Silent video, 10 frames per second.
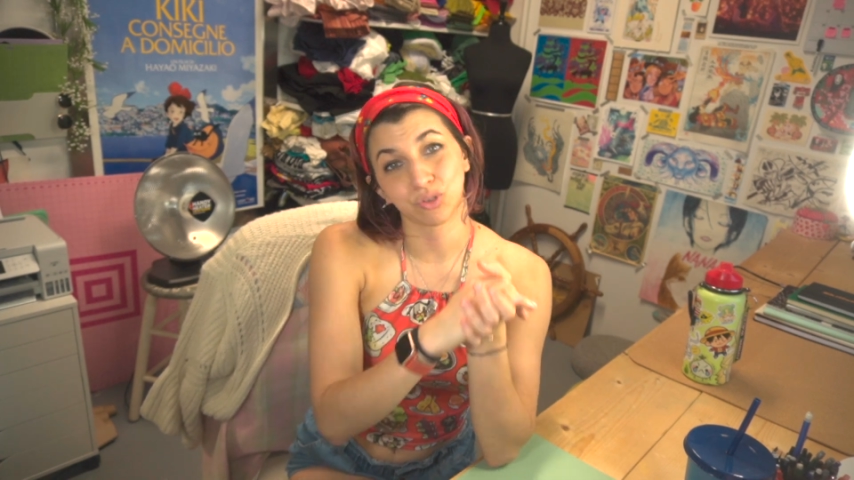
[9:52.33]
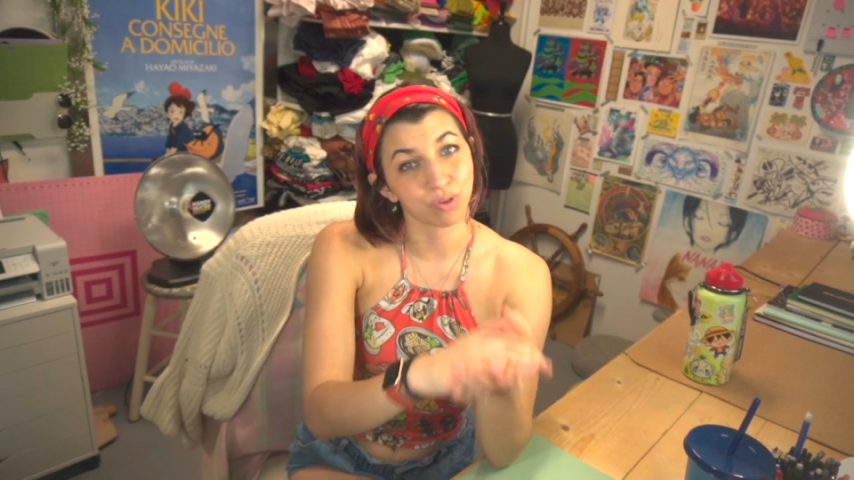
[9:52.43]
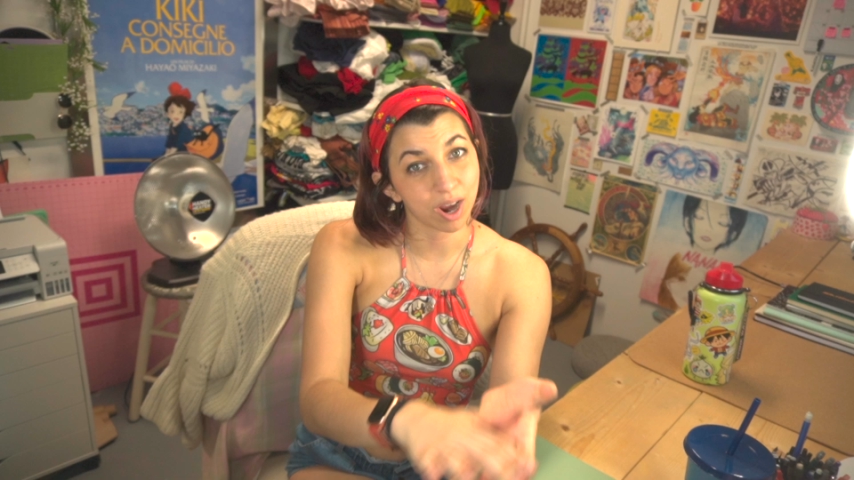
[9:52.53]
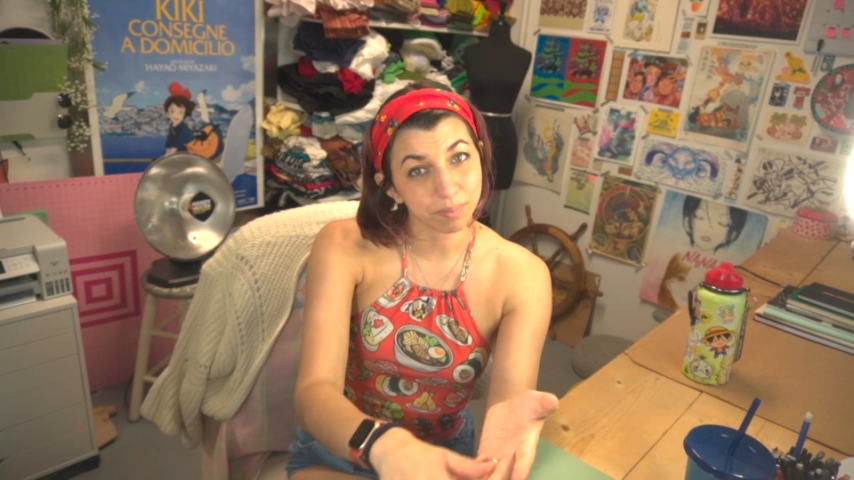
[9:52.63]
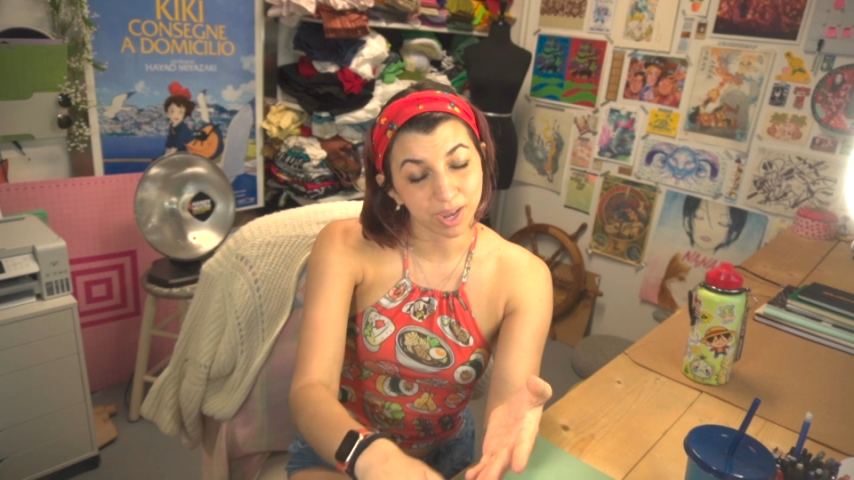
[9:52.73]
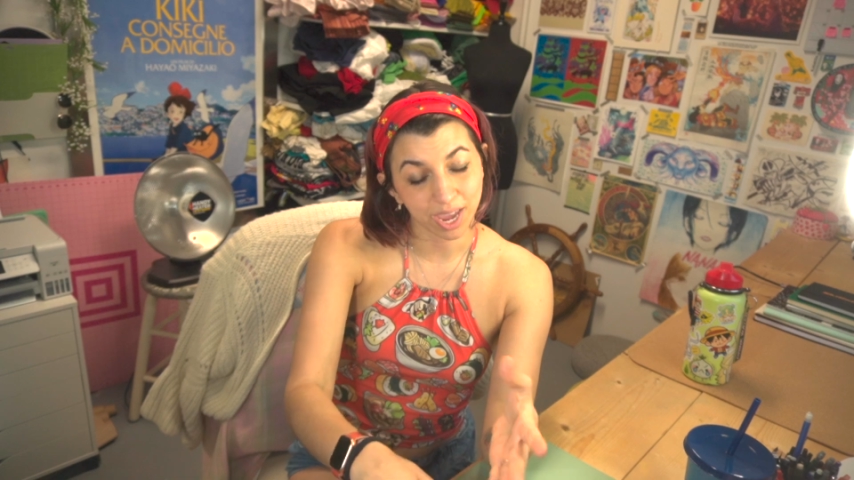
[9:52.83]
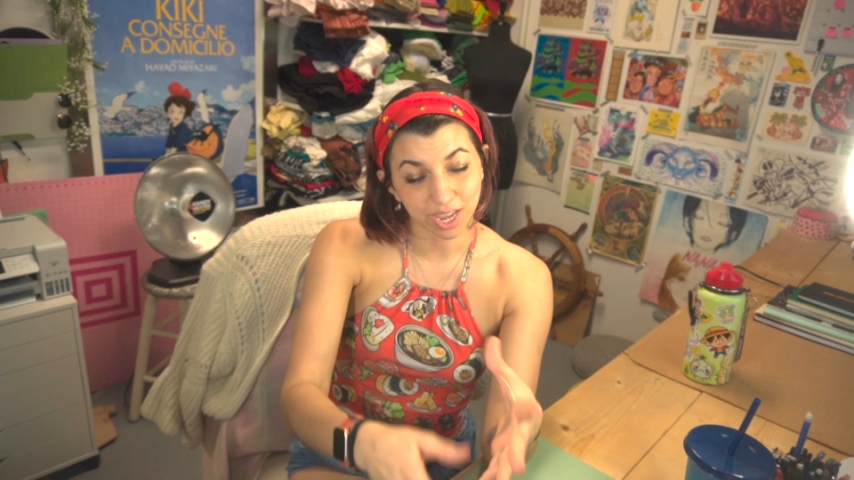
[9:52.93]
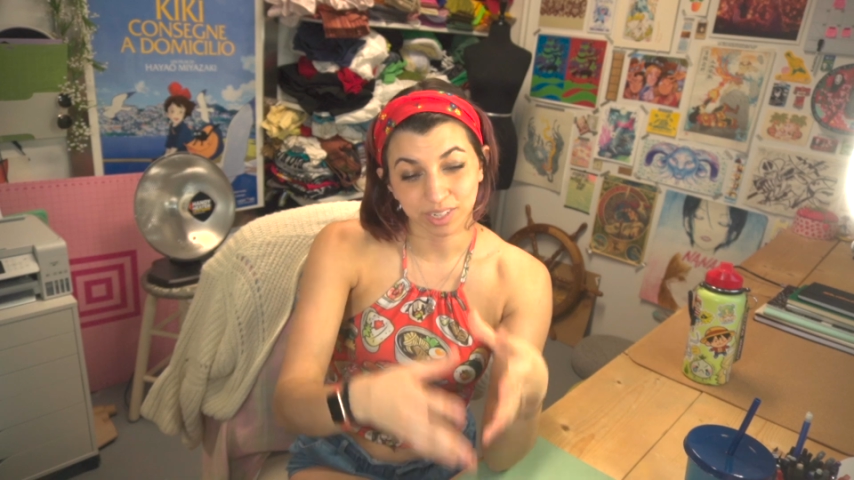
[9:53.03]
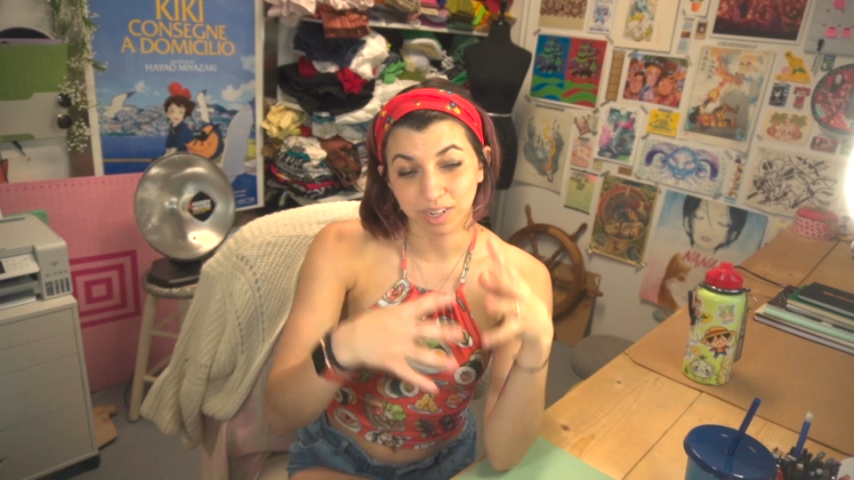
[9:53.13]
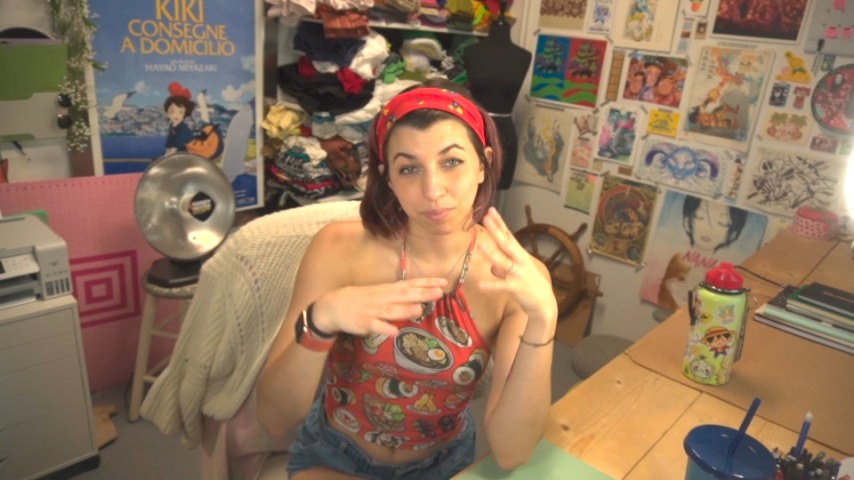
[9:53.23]
try my
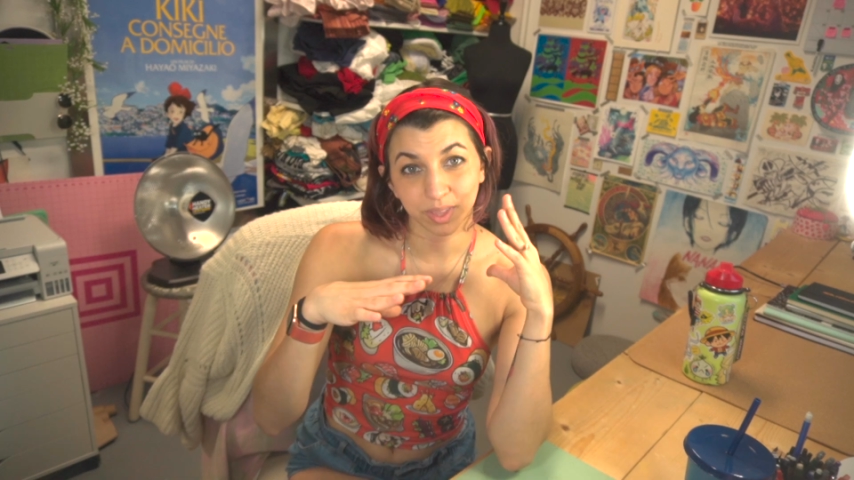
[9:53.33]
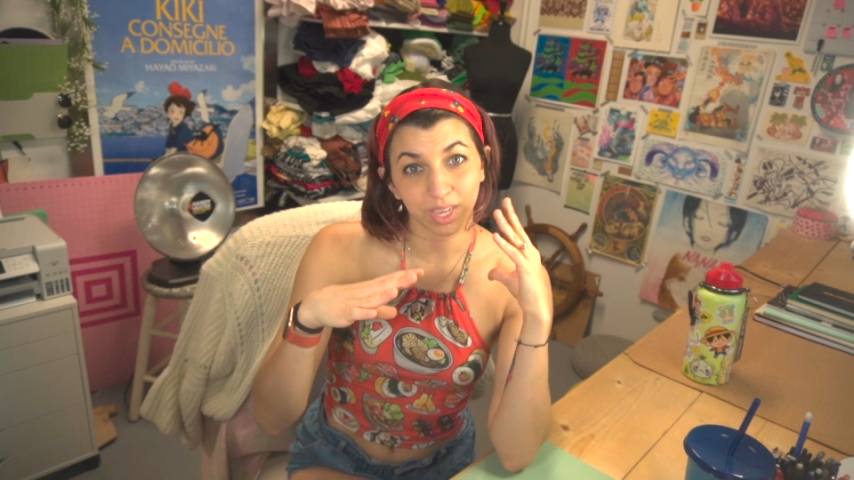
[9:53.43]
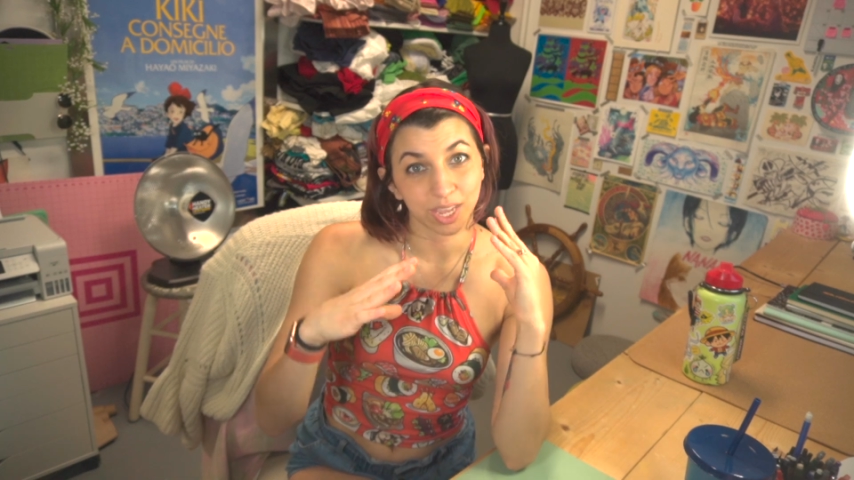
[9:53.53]
hand at something